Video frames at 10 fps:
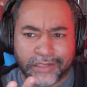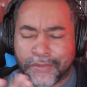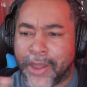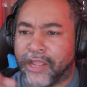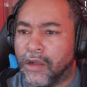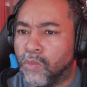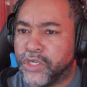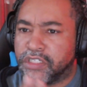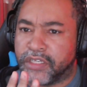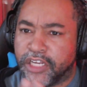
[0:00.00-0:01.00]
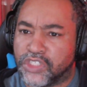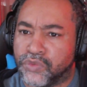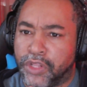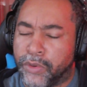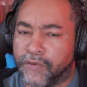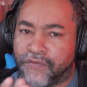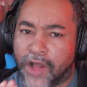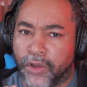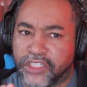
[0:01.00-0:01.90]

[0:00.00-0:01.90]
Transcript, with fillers: depending on which history you want to follow,